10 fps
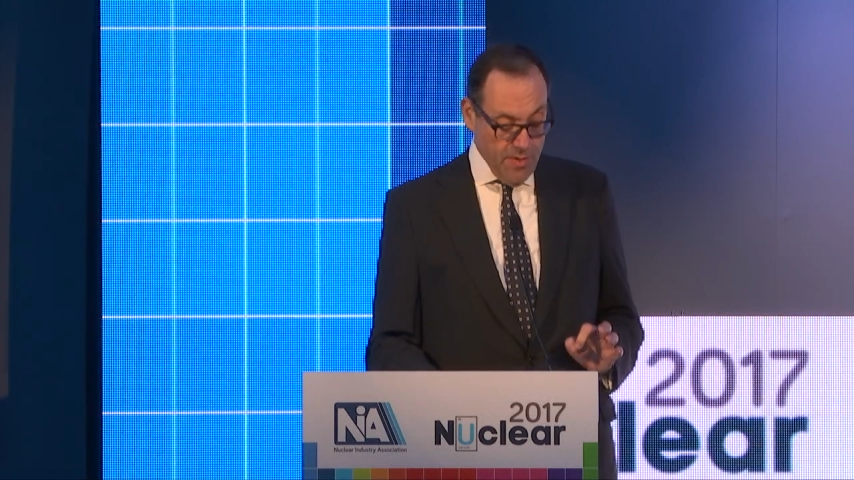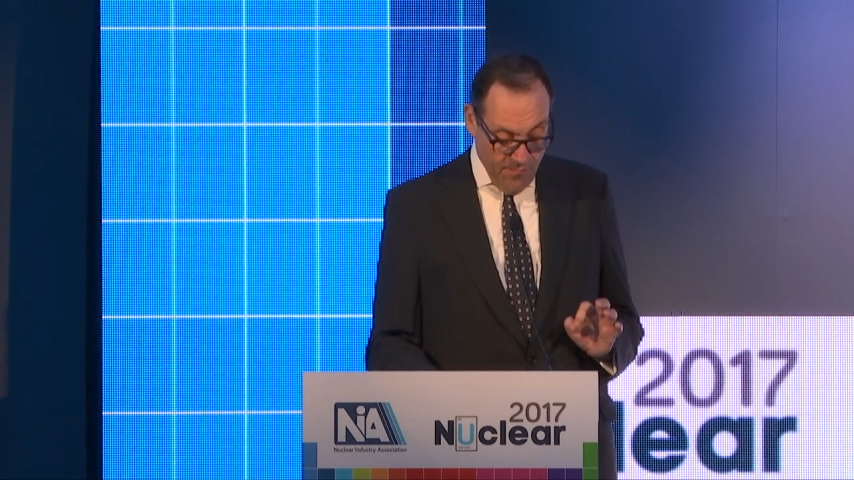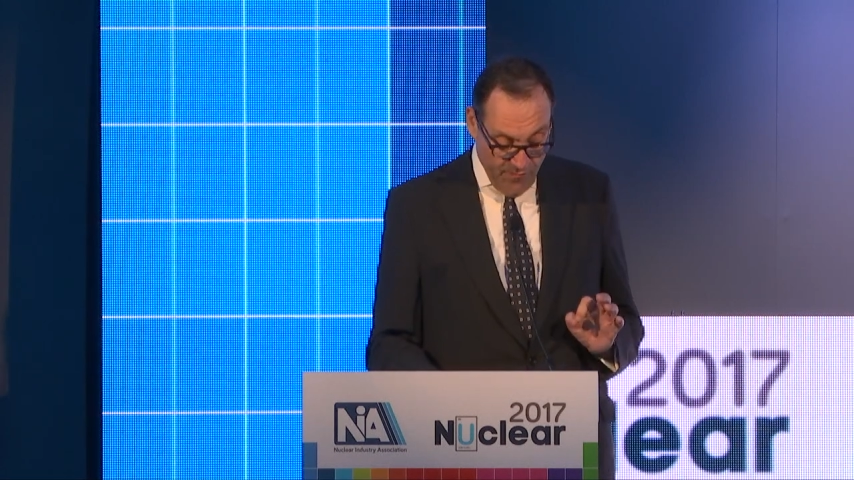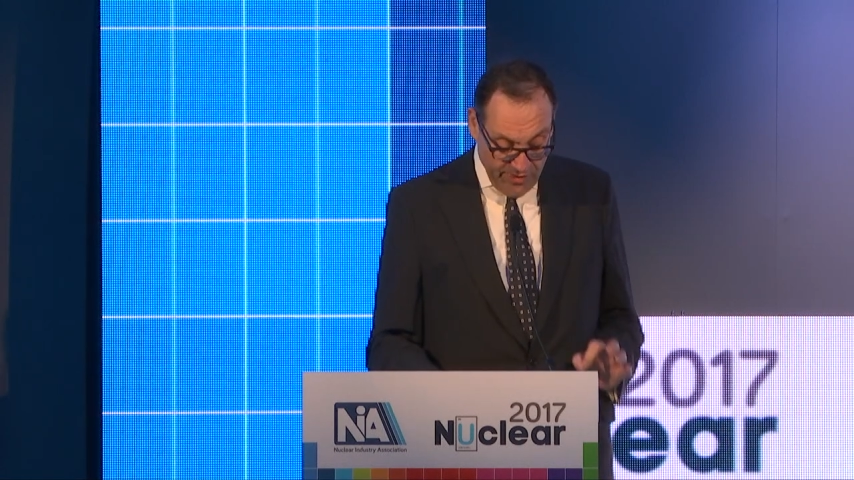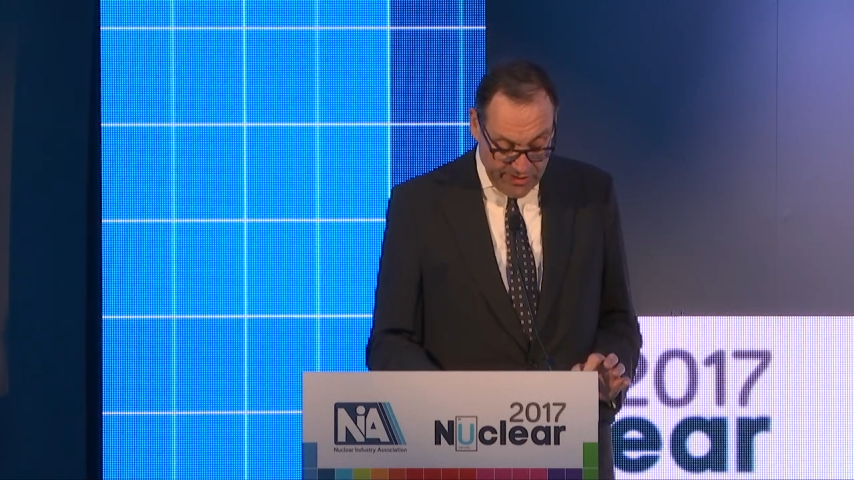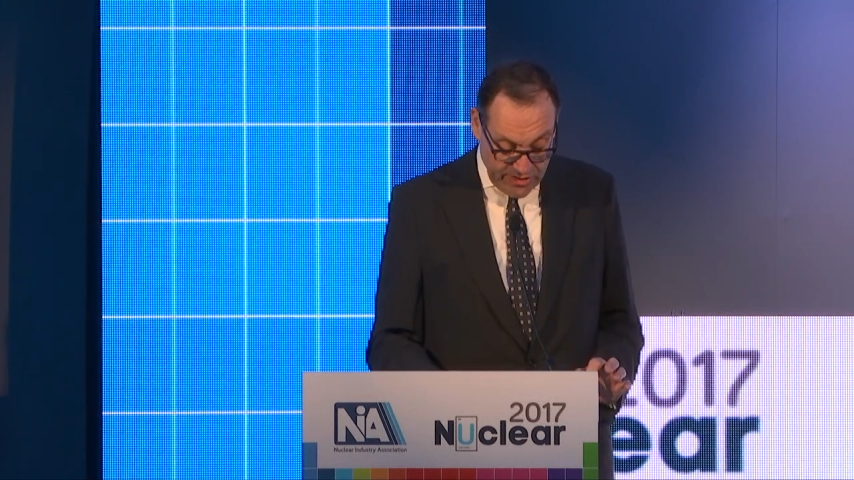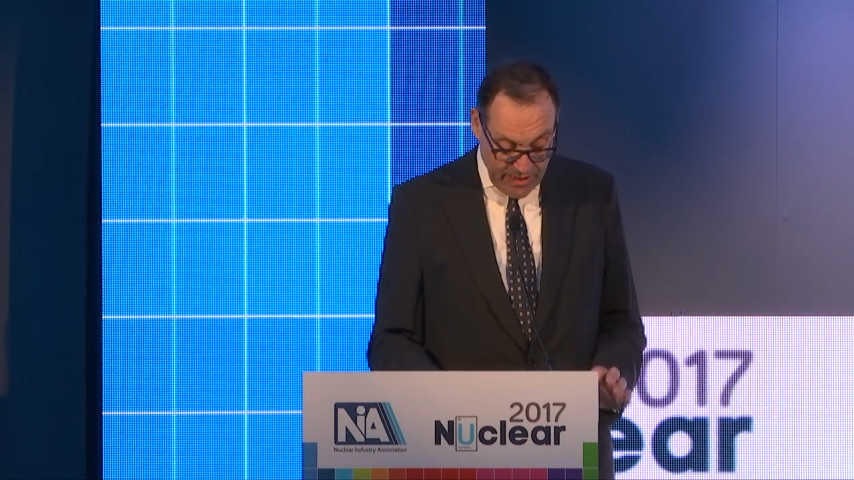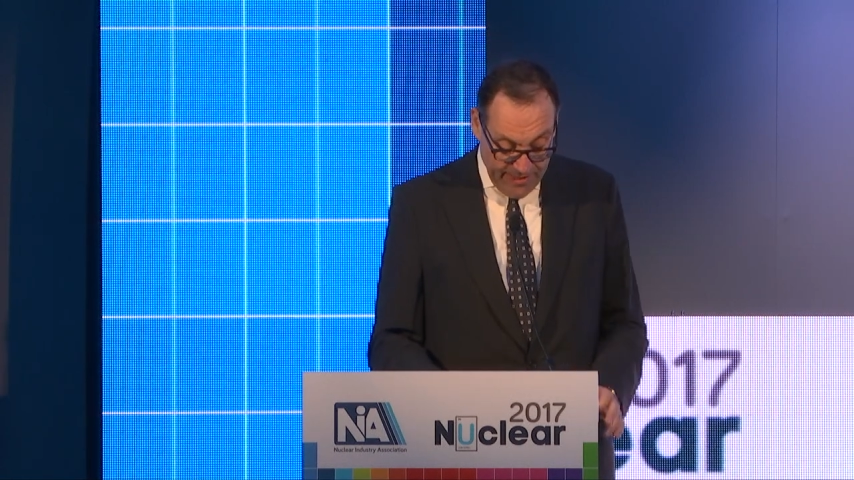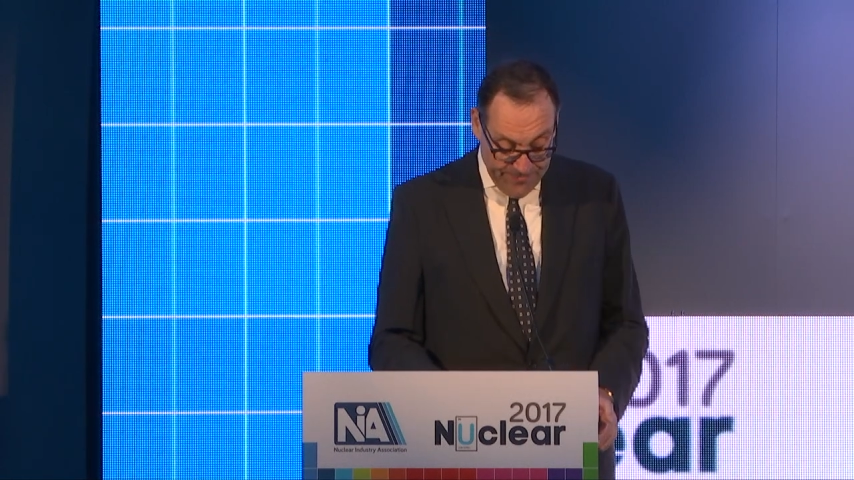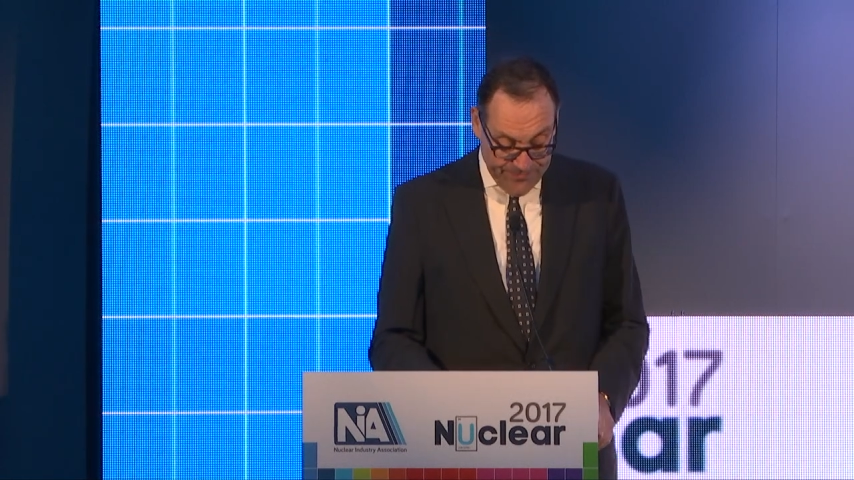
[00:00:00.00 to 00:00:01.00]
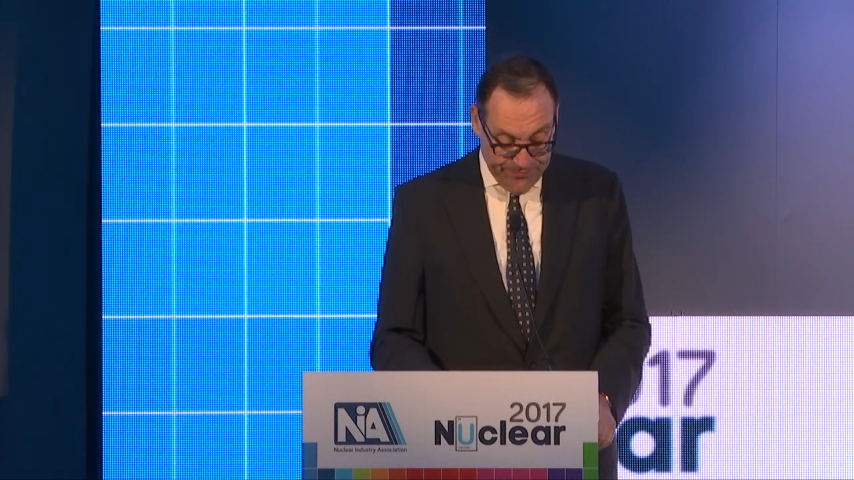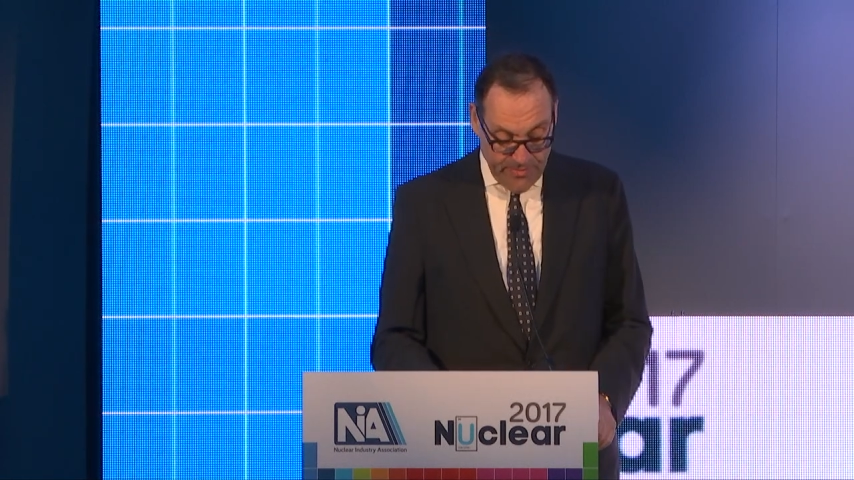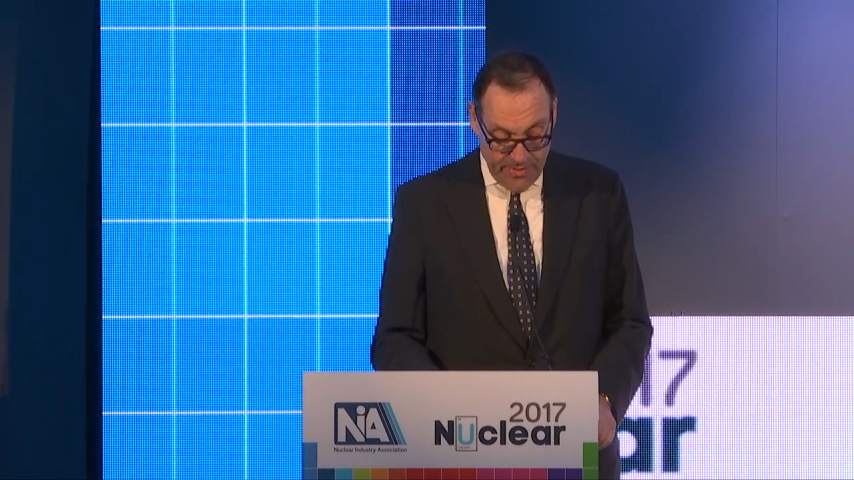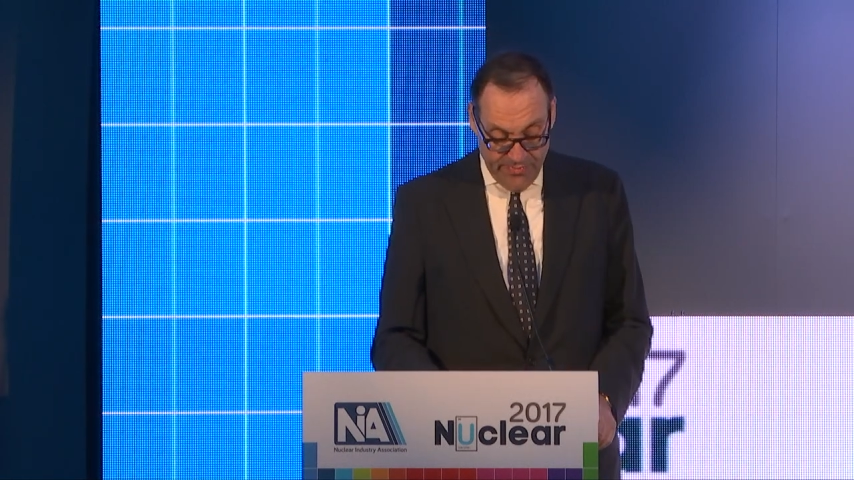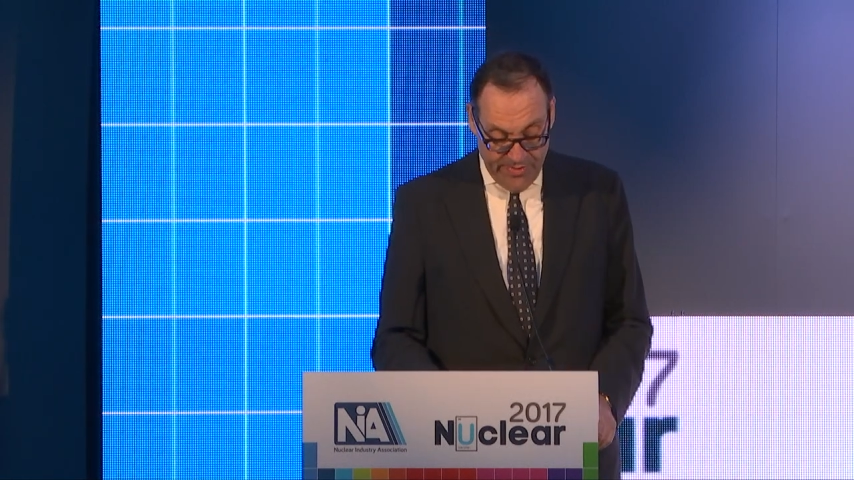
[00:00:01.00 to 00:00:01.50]
Firstly,
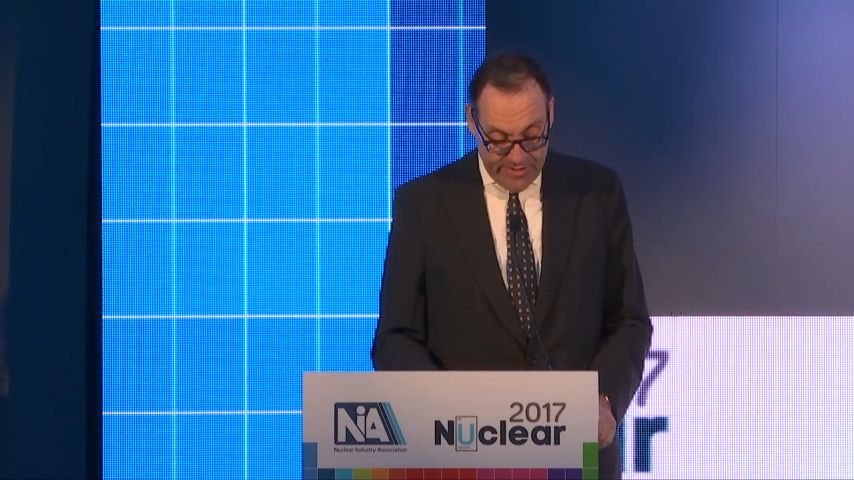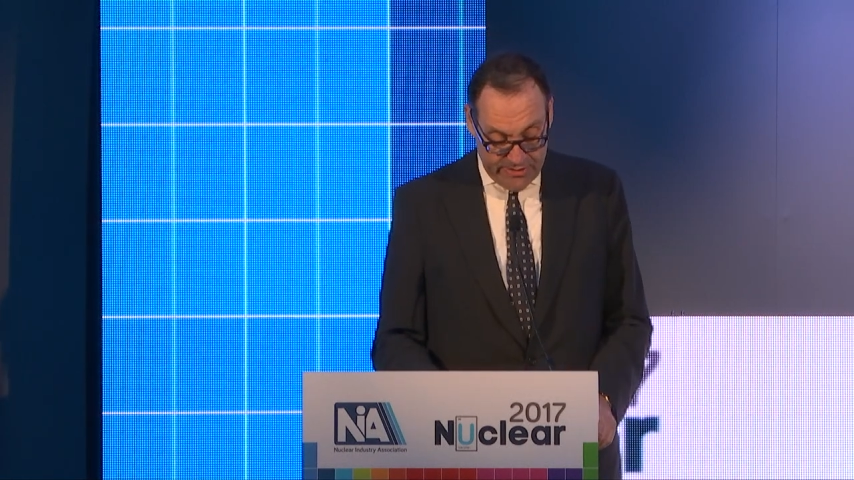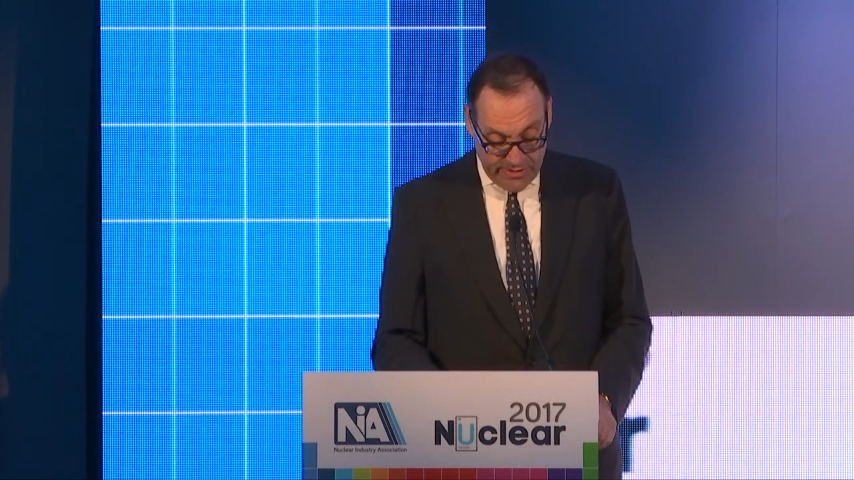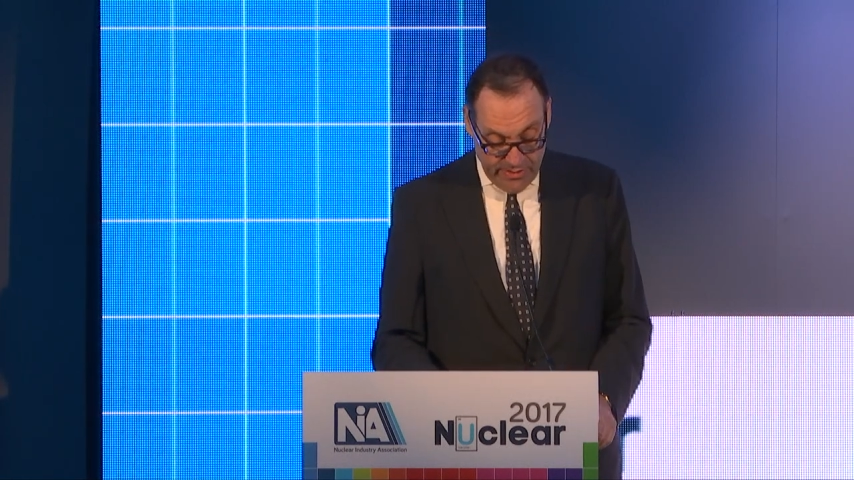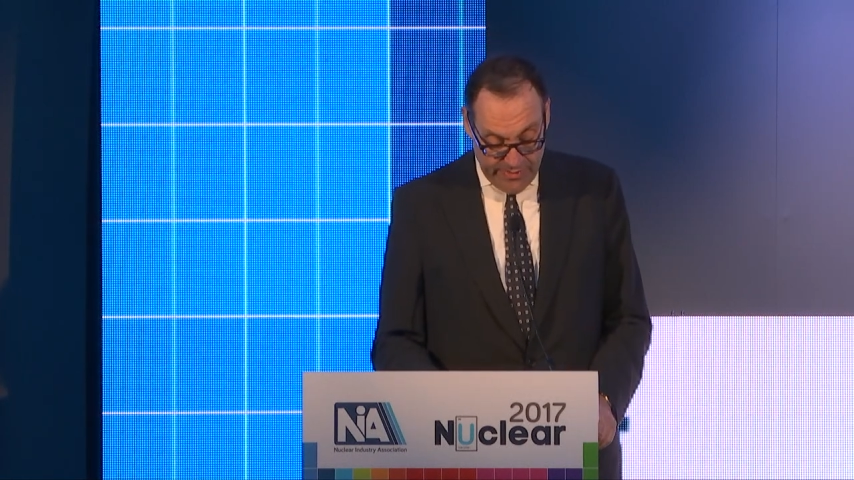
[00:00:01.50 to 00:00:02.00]
that